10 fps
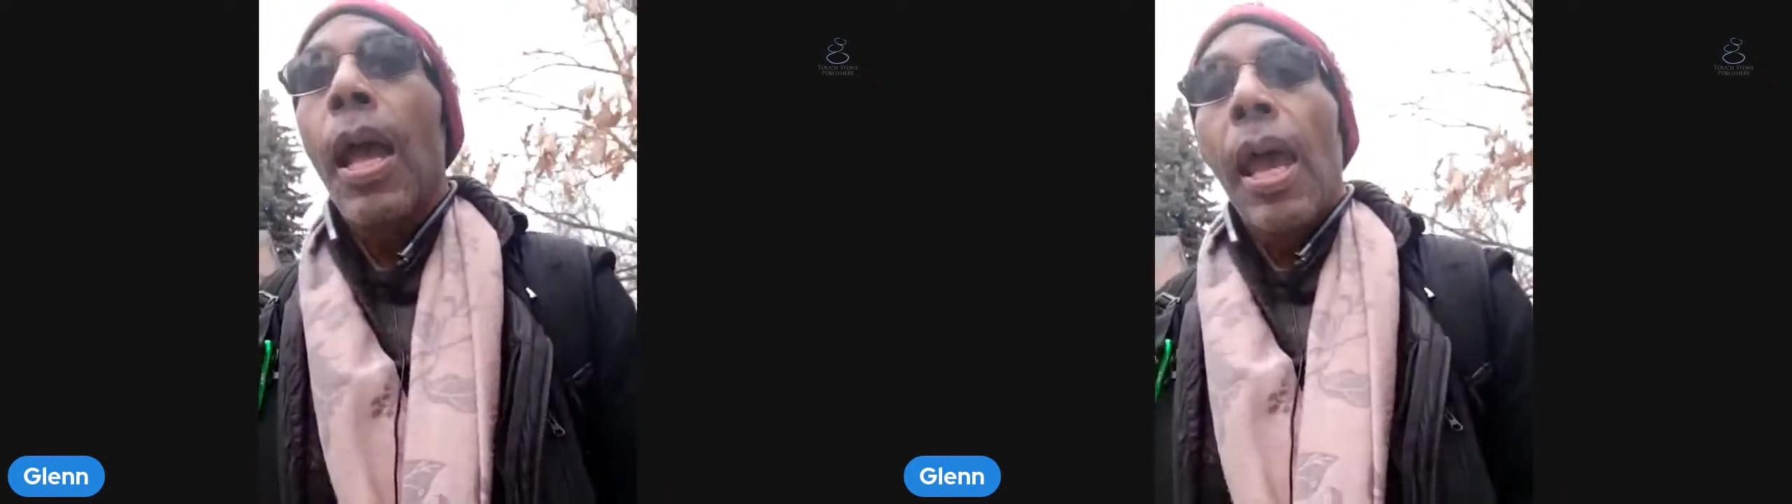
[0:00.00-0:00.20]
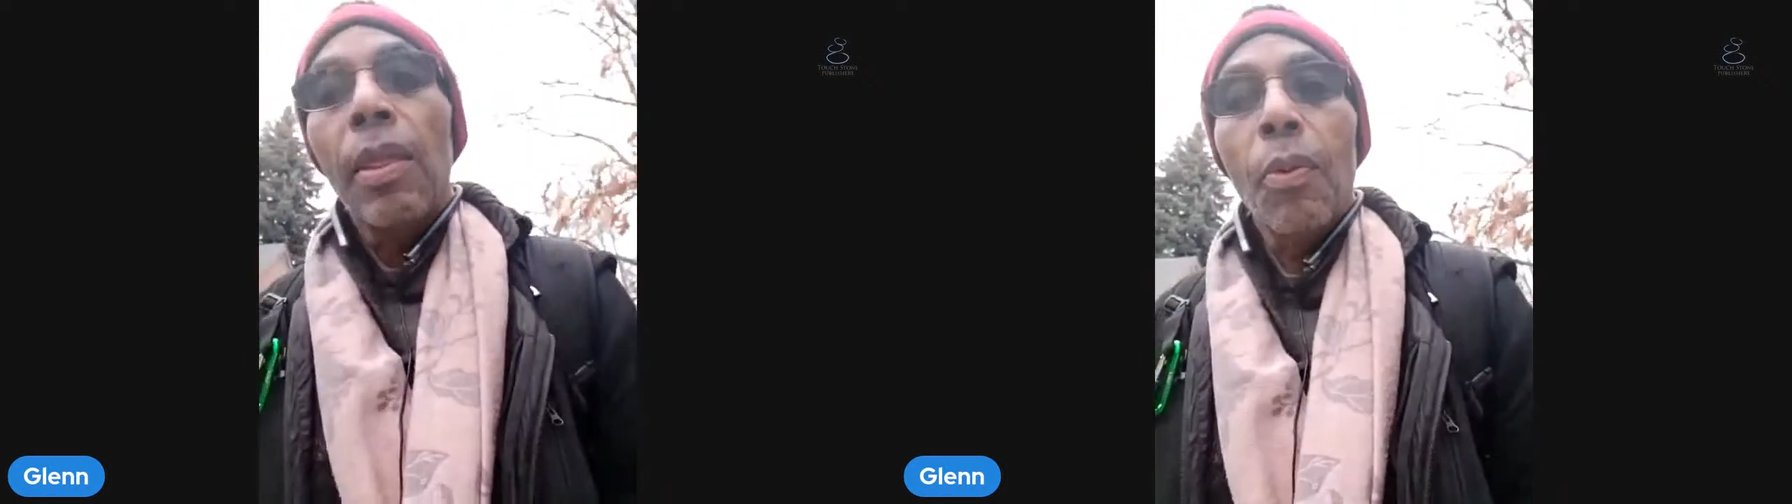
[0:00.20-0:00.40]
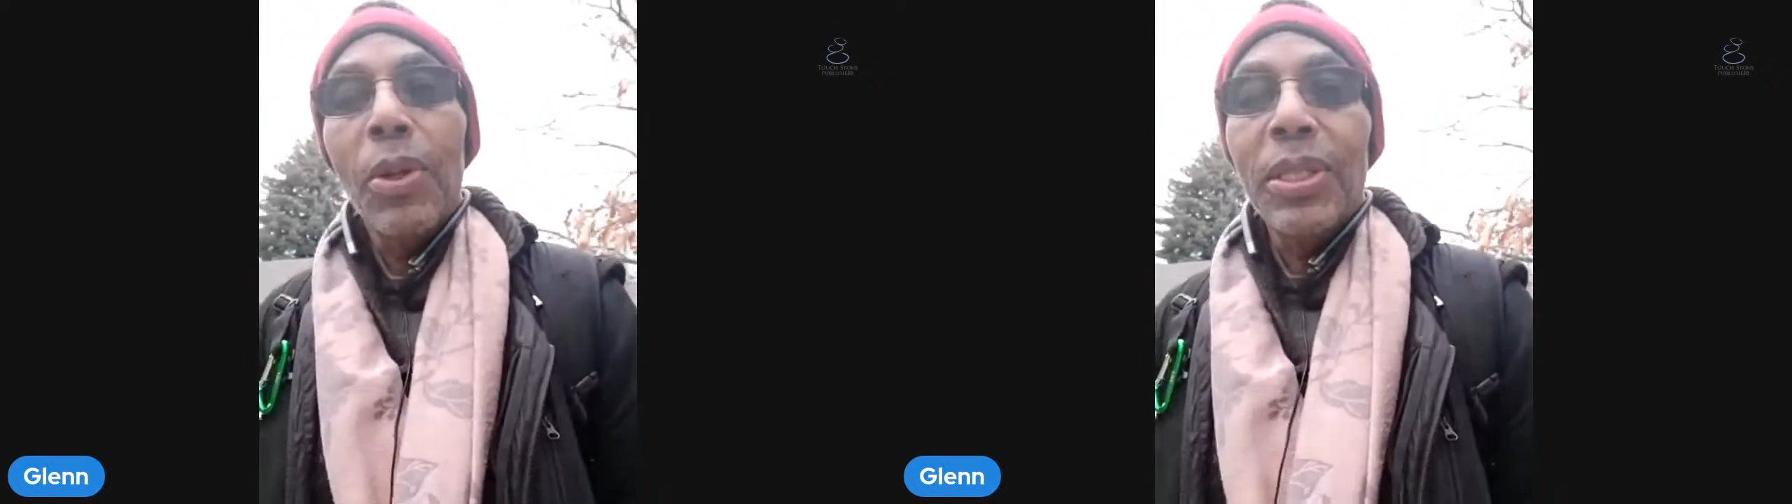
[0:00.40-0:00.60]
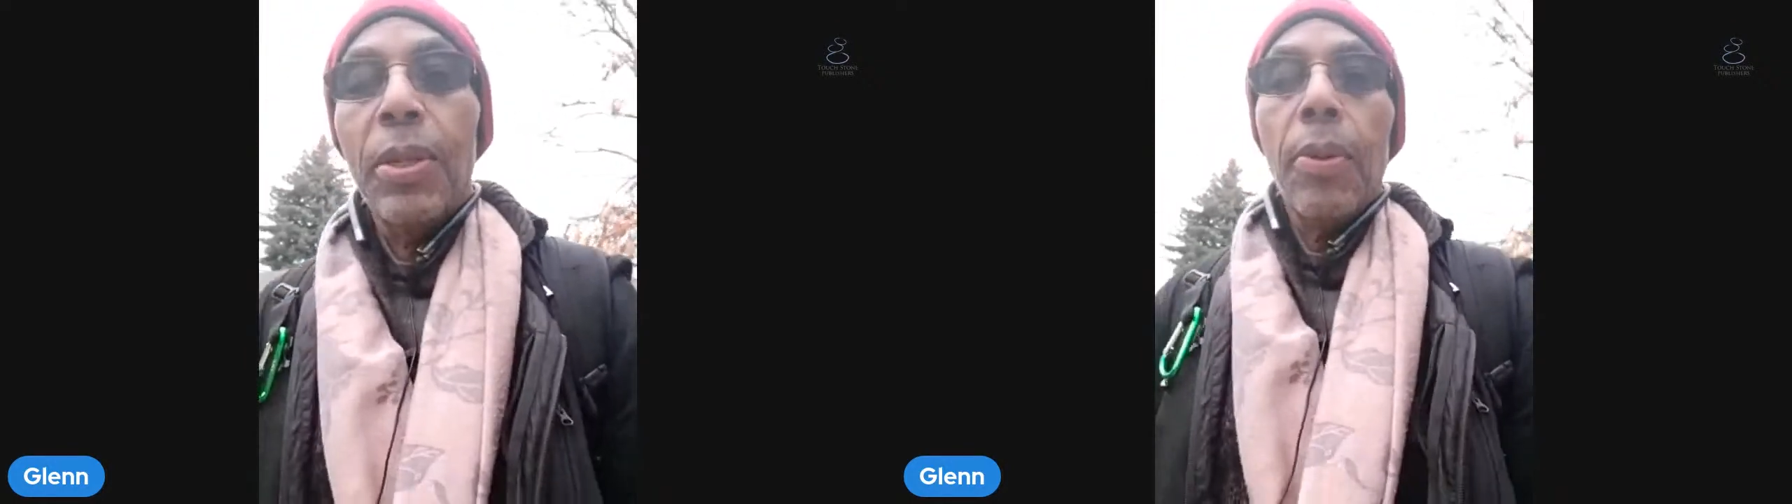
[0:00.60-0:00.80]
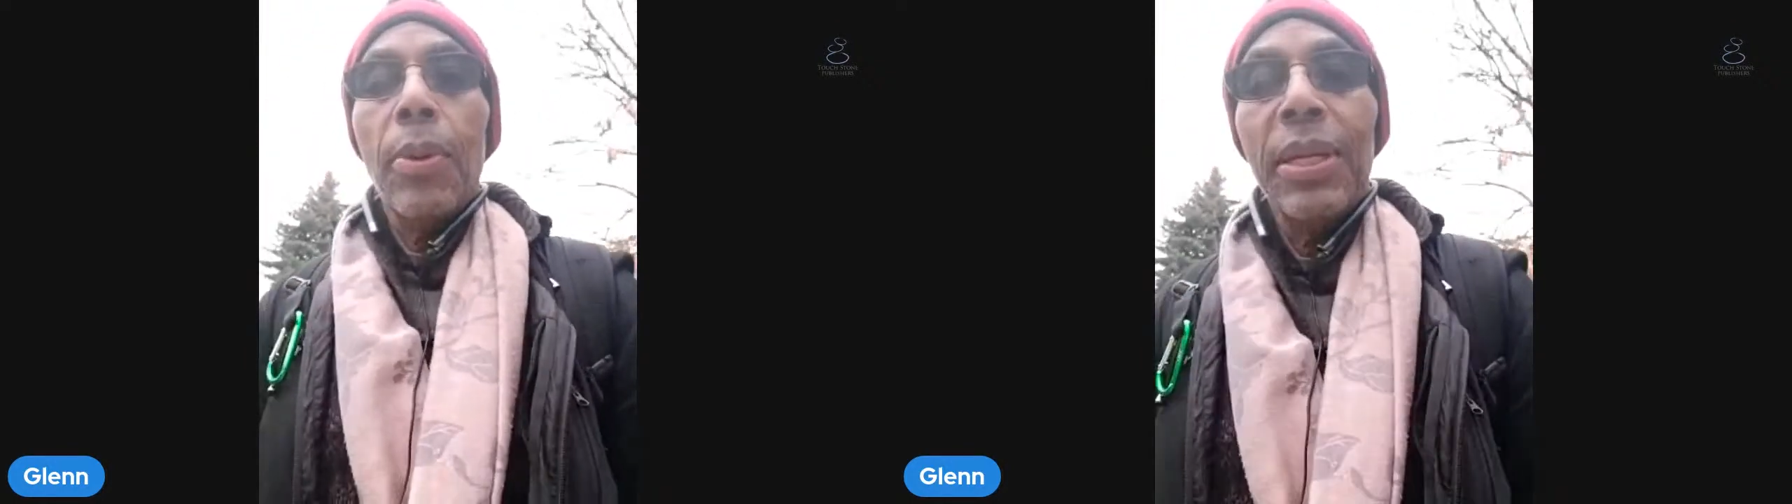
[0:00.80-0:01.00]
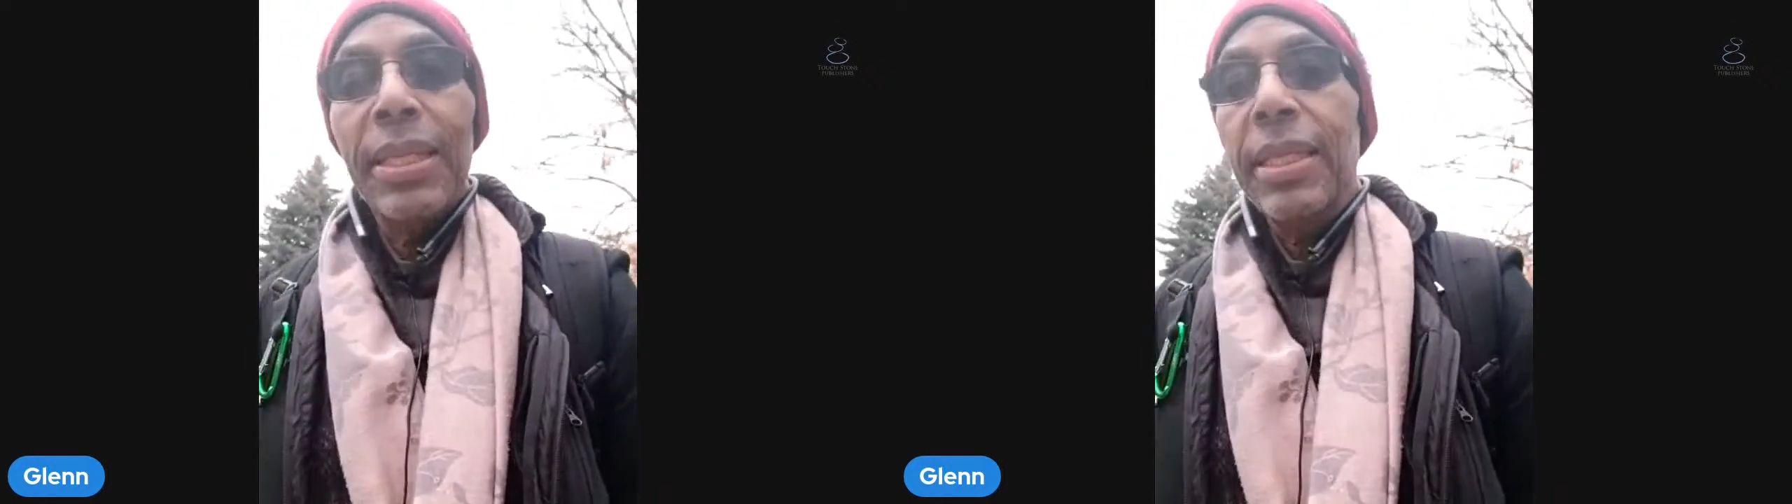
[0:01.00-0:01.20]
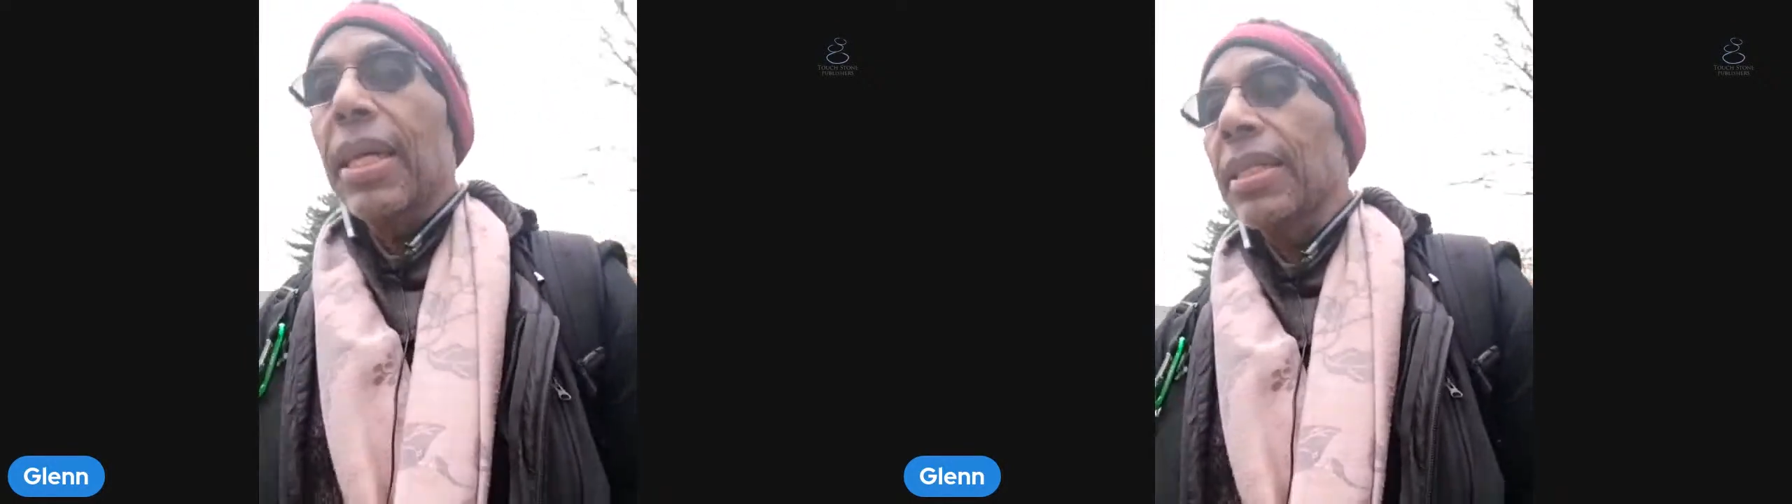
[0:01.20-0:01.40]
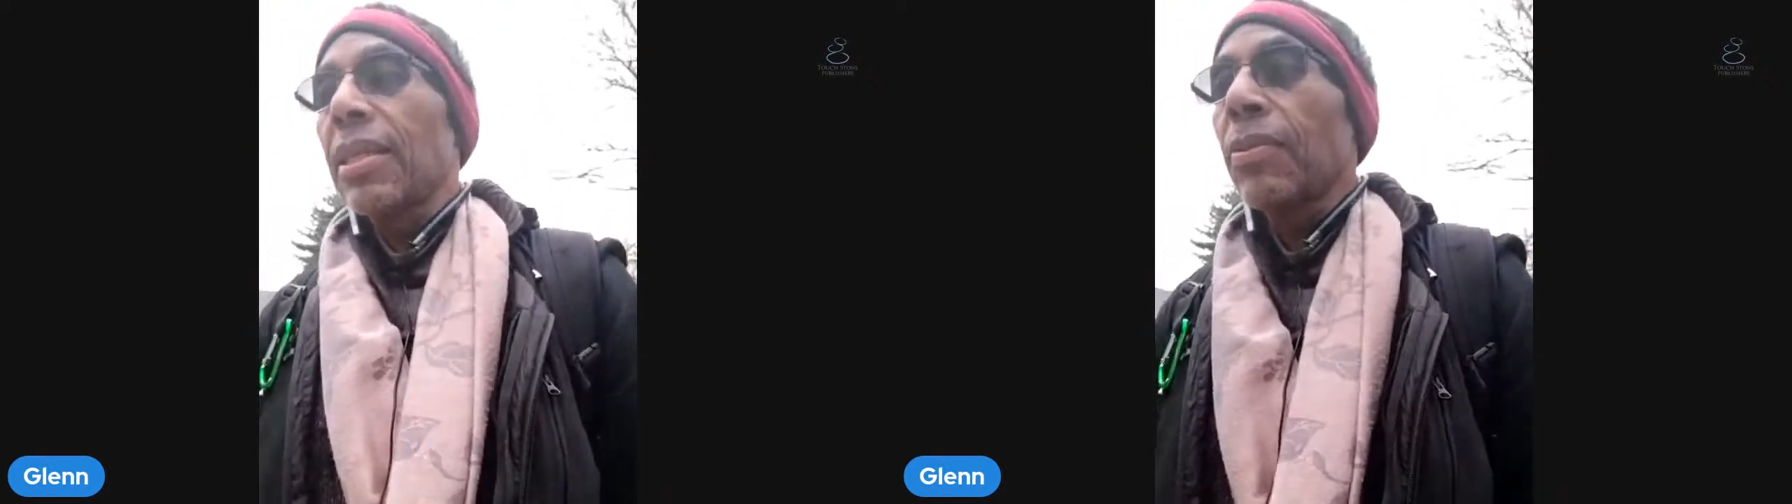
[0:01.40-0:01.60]
And the one skill we want to
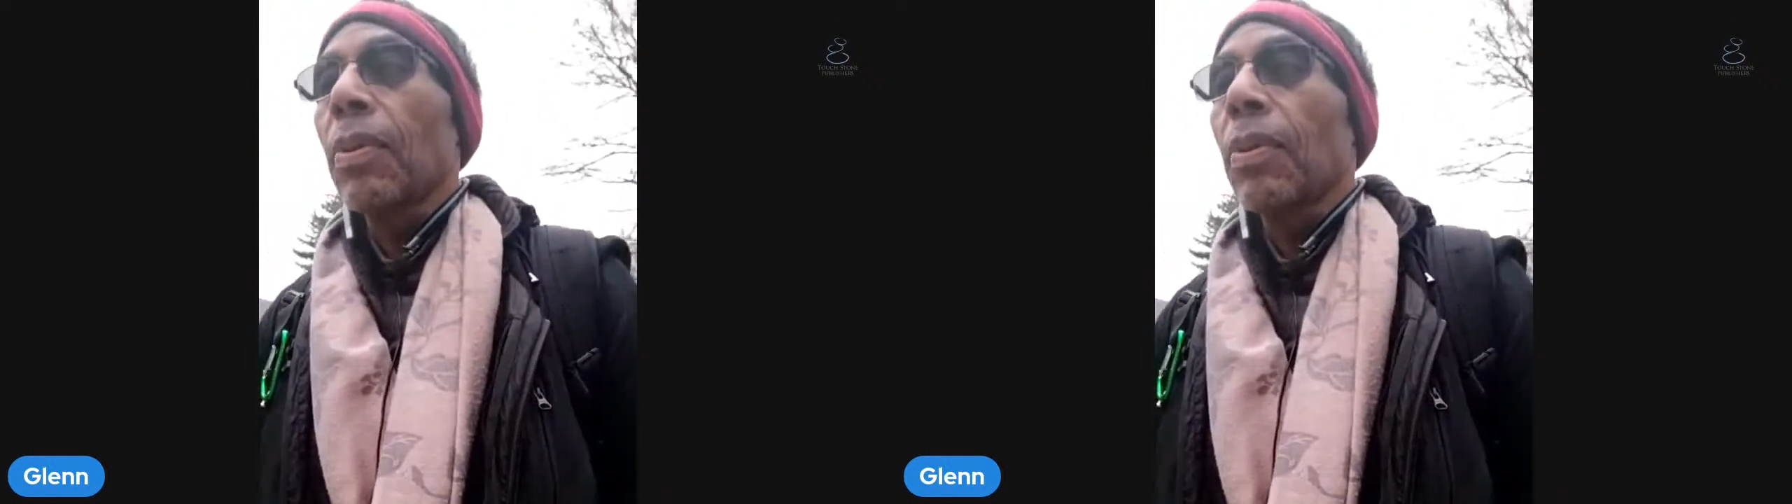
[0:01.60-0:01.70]
discuss as